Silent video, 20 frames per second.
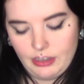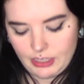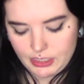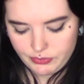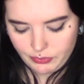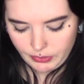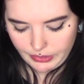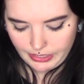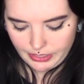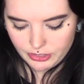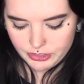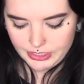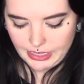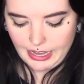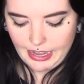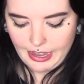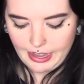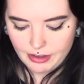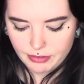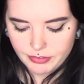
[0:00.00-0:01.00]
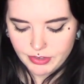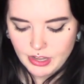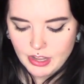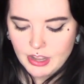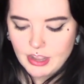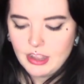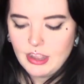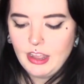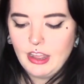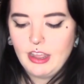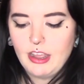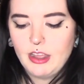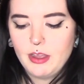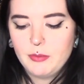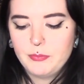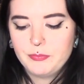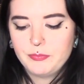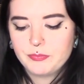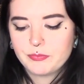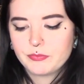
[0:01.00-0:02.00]
exfoliators I have.
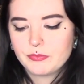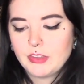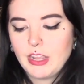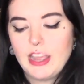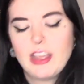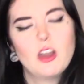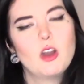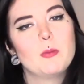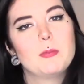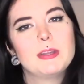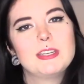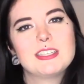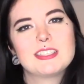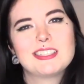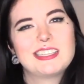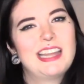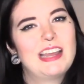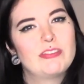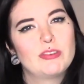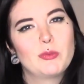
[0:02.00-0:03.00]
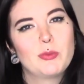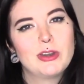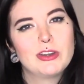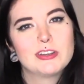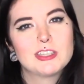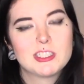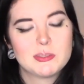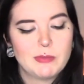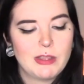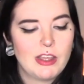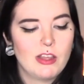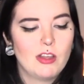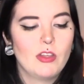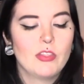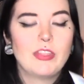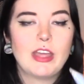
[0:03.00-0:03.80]
Um, I hope it doesn't have a weird smell.